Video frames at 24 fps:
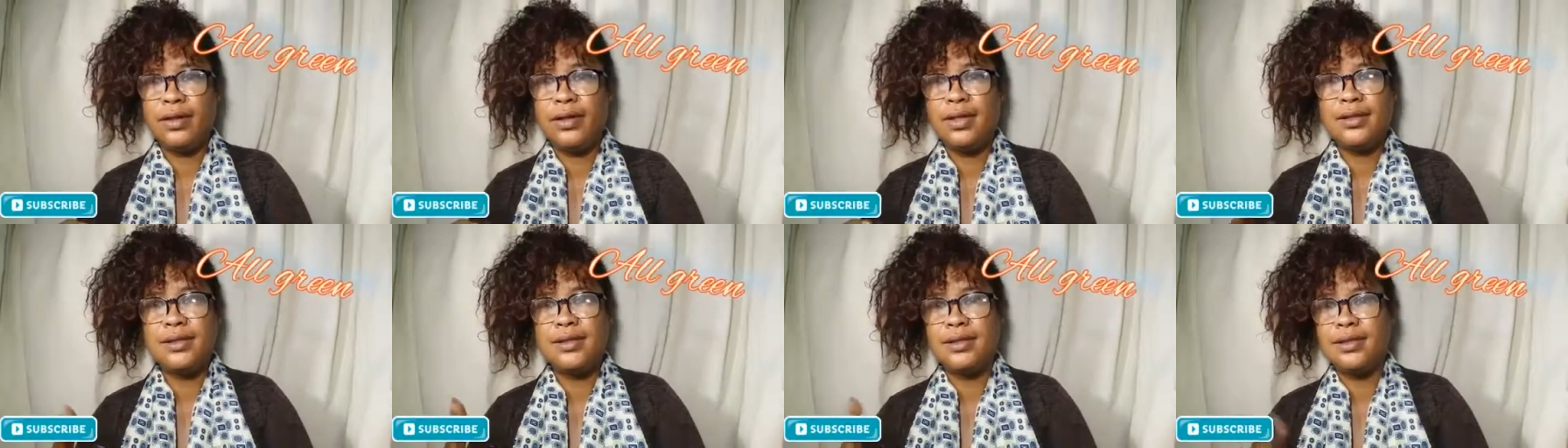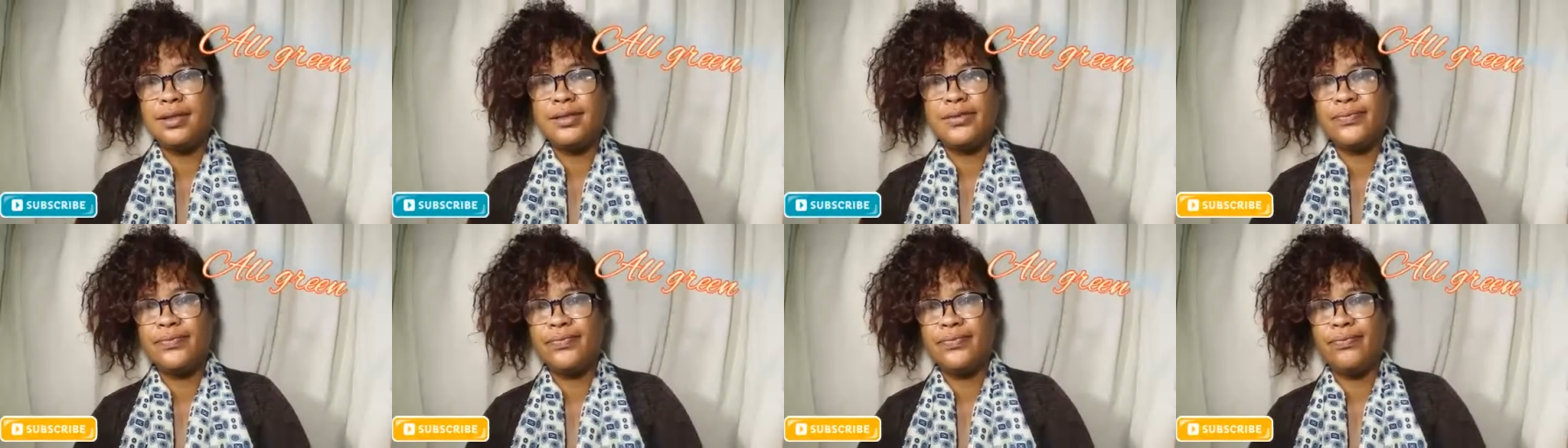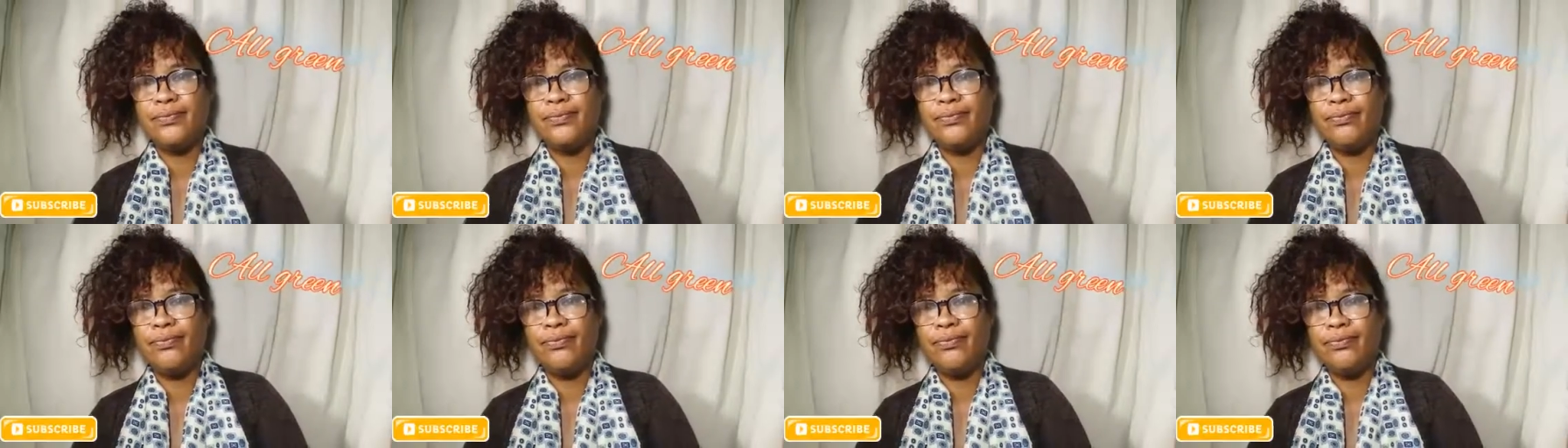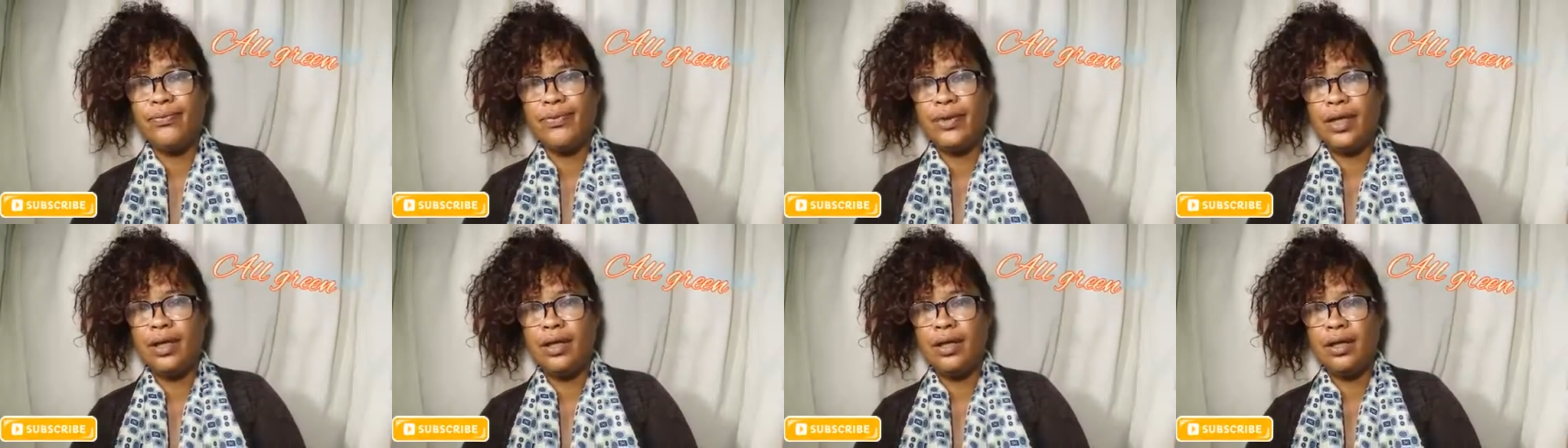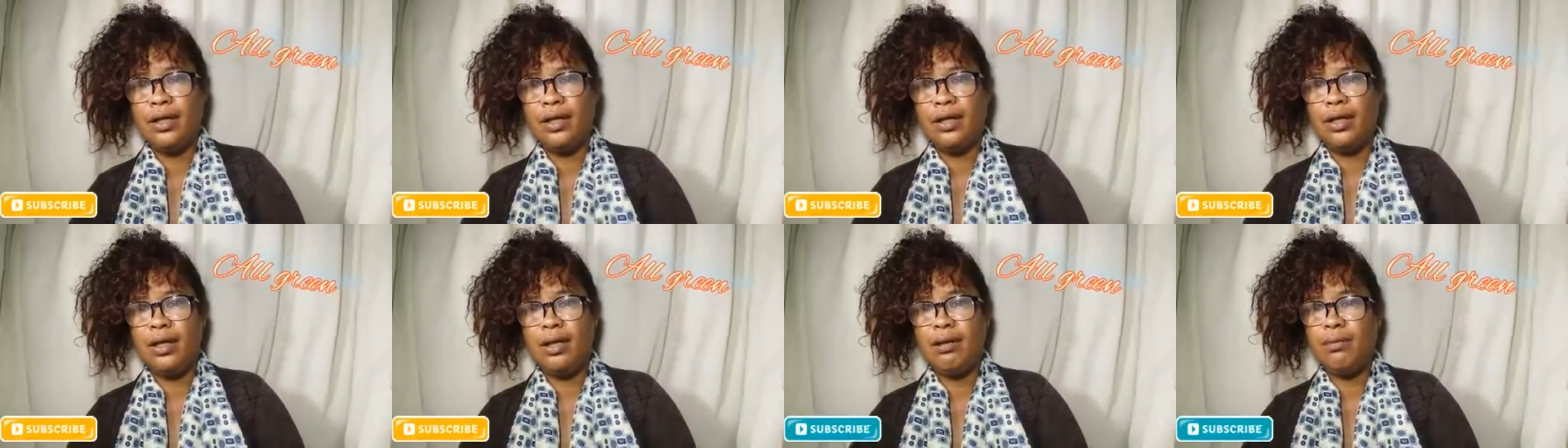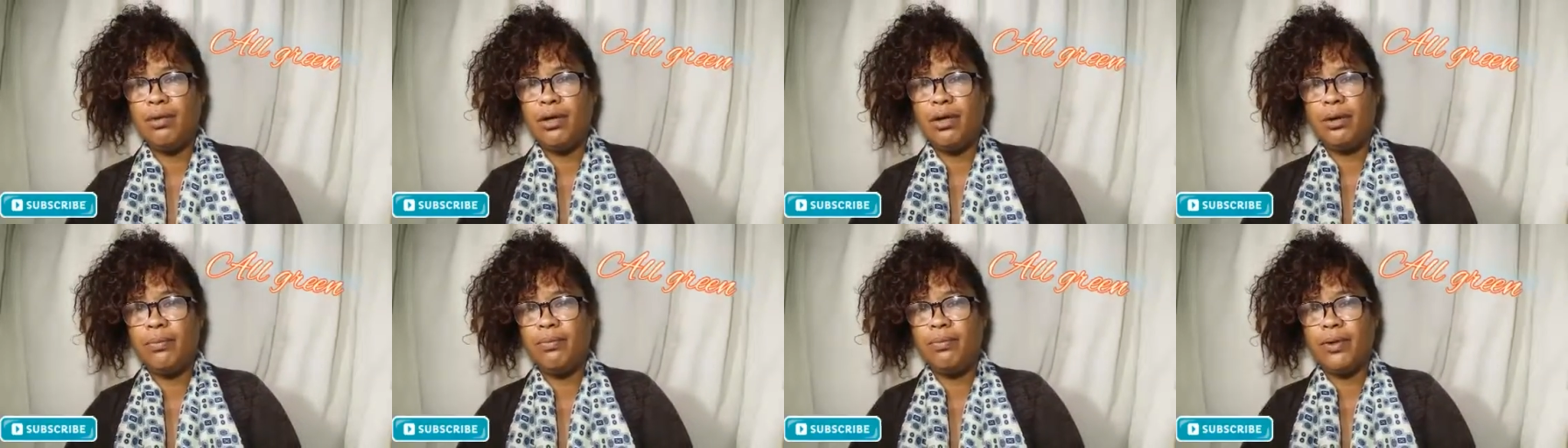Because
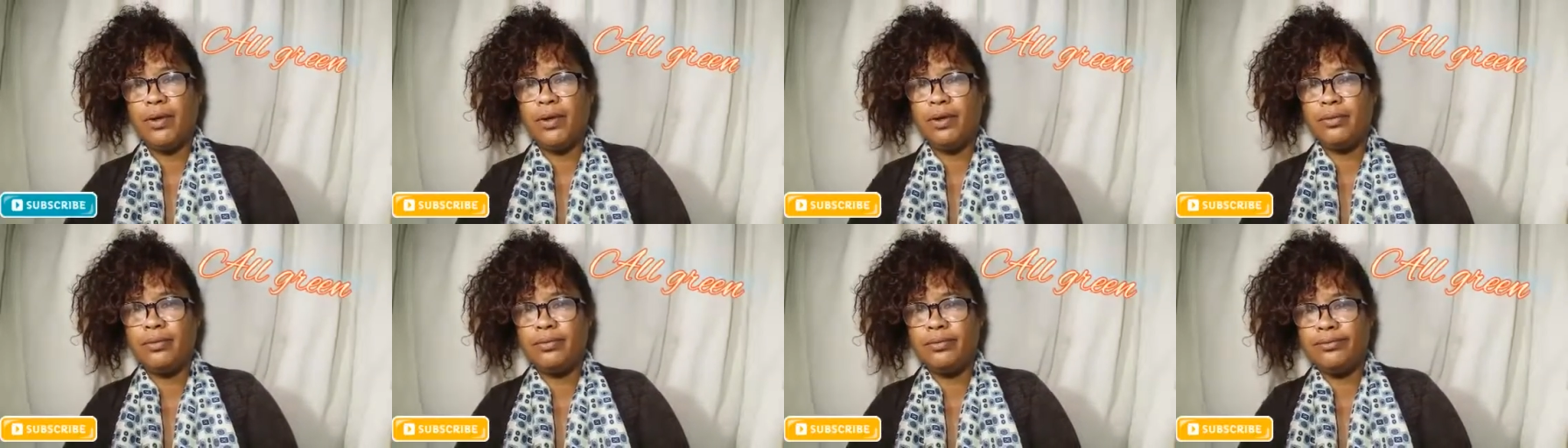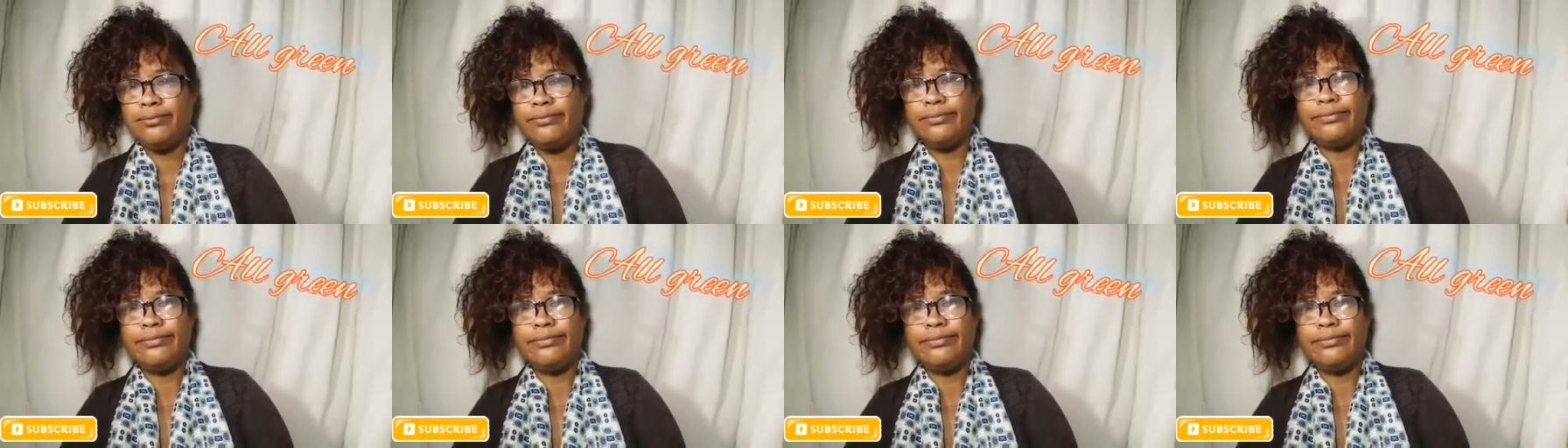I'm not a pro.